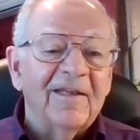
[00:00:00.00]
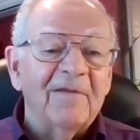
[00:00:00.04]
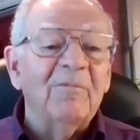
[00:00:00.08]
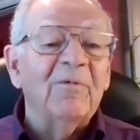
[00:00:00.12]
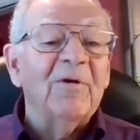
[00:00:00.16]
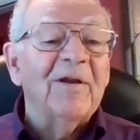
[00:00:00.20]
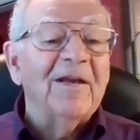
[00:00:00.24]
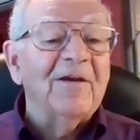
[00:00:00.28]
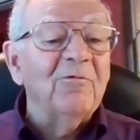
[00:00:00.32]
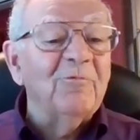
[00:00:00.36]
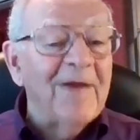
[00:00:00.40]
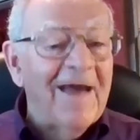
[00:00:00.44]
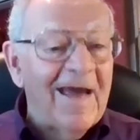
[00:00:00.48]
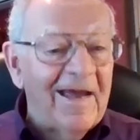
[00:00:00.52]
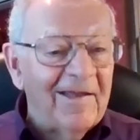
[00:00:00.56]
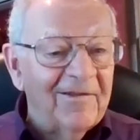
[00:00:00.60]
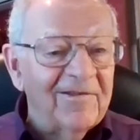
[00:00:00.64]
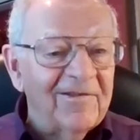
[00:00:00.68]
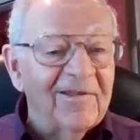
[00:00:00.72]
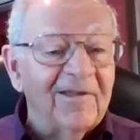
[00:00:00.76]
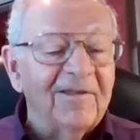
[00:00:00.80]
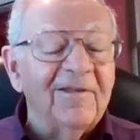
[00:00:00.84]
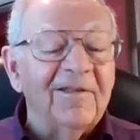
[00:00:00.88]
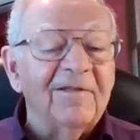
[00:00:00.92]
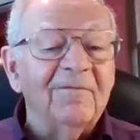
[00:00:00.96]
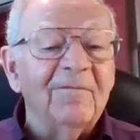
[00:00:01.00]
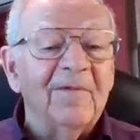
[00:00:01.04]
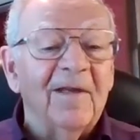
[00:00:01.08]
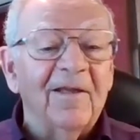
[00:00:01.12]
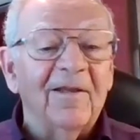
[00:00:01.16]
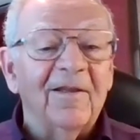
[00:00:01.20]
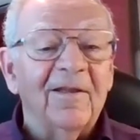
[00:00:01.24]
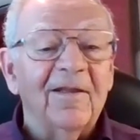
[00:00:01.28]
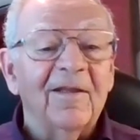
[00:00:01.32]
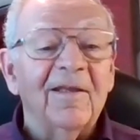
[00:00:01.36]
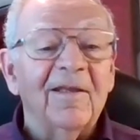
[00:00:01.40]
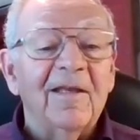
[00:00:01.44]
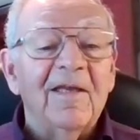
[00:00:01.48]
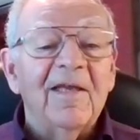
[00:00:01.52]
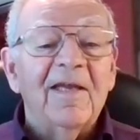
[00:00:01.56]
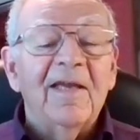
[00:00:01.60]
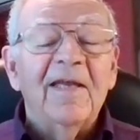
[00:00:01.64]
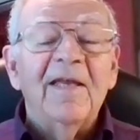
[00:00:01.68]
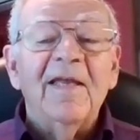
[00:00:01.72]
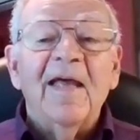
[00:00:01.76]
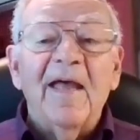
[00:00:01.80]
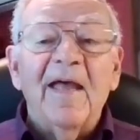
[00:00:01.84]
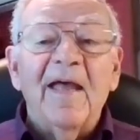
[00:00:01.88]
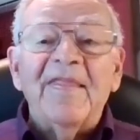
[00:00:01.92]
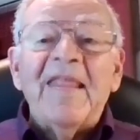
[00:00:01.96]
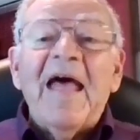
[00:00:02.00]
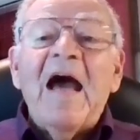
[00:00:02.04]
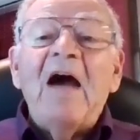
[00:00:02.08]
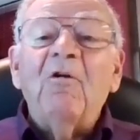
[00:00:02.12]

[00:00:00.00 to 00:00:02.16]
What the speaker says: They bred rats, and in an